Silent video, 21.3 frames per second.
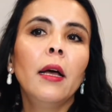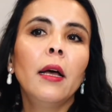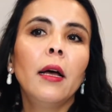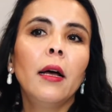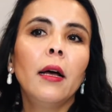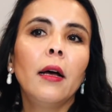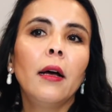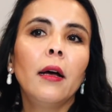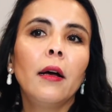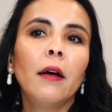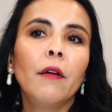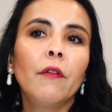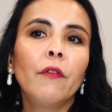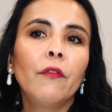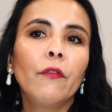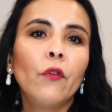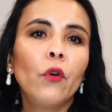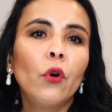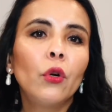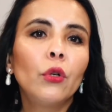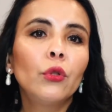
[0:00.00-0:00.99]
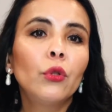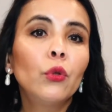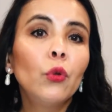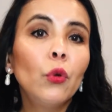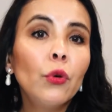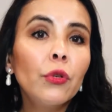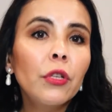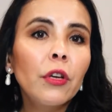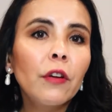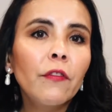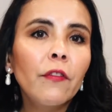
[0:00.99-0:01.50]
uh, for
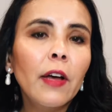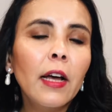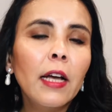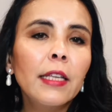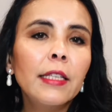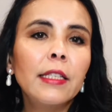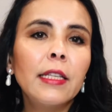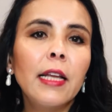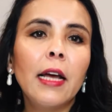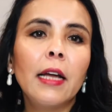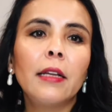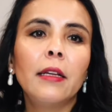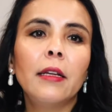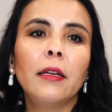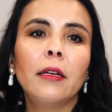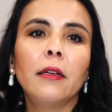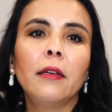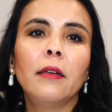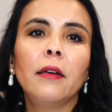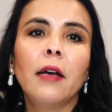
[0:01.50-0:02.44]
those of us that uh,